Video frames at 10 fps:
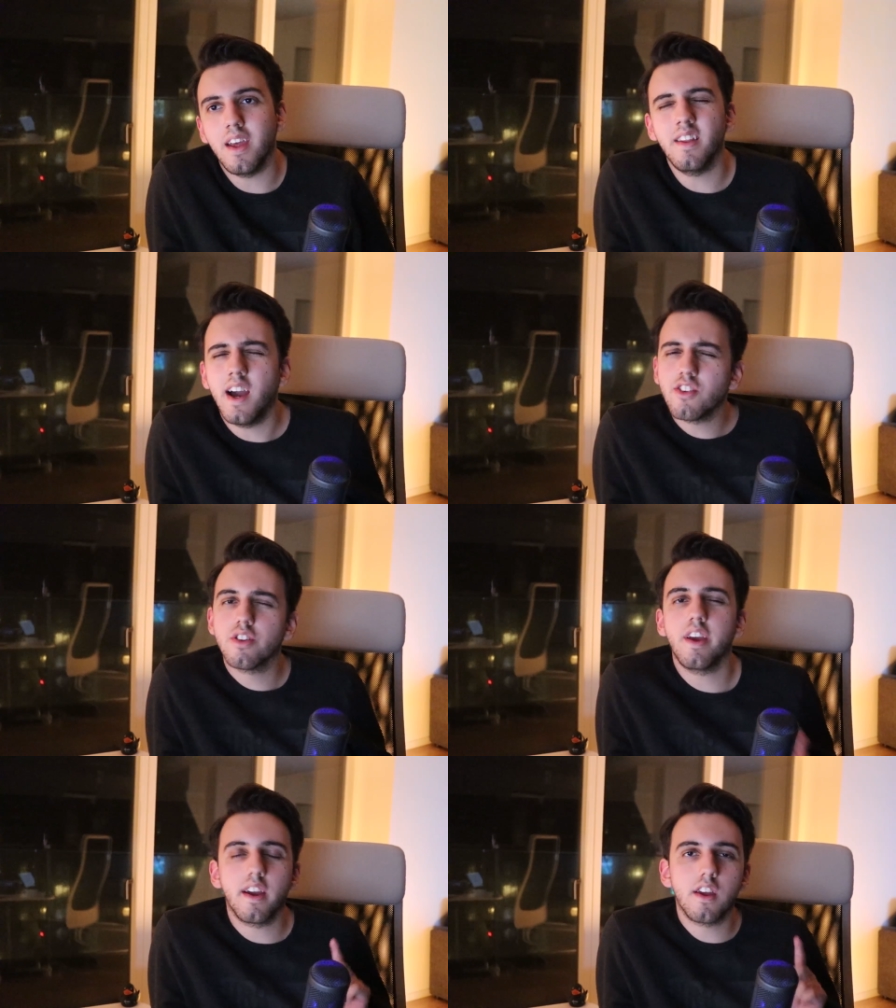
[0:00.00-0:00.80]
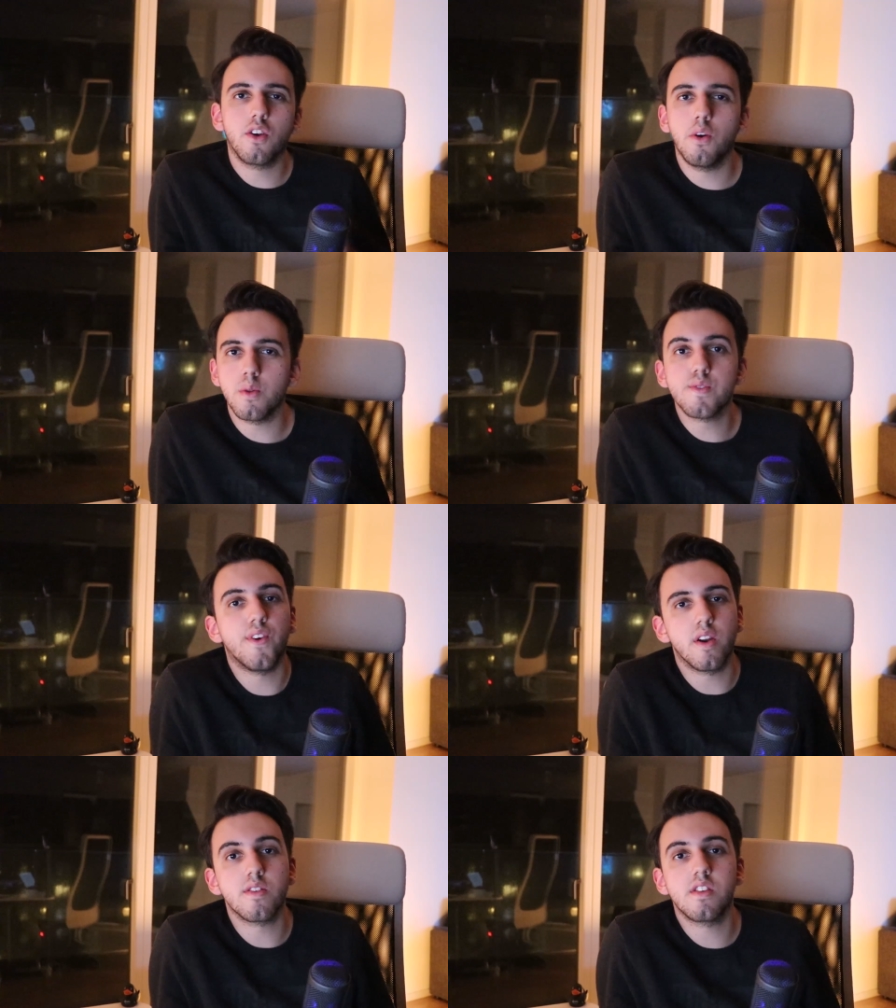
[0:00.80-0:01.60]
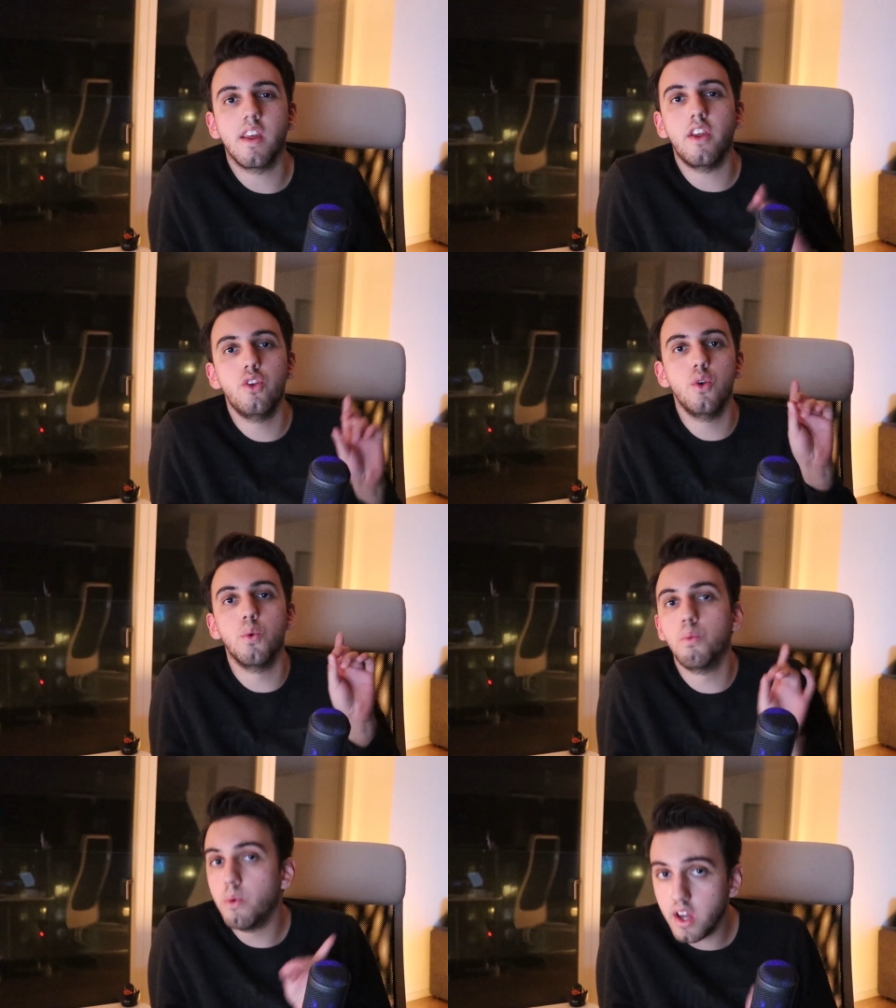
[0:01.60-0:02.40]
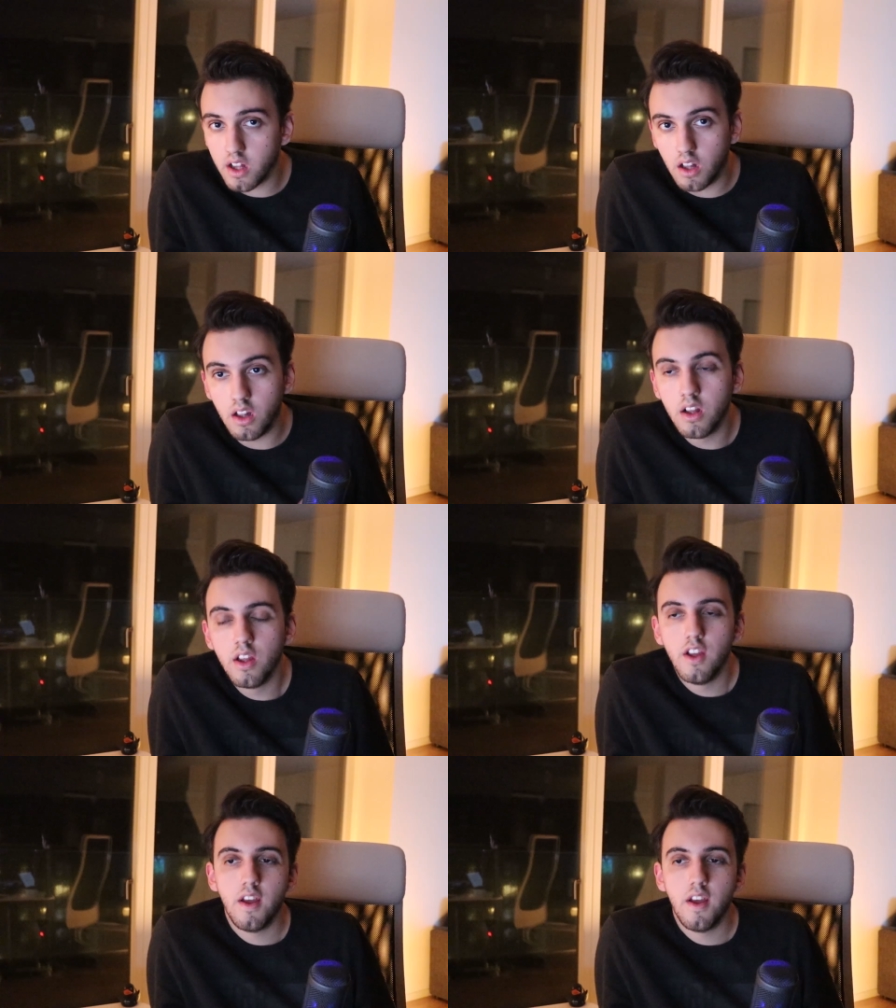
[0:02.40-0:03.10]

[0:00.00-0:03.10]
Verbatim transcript: and actually I can go as far as saying you will,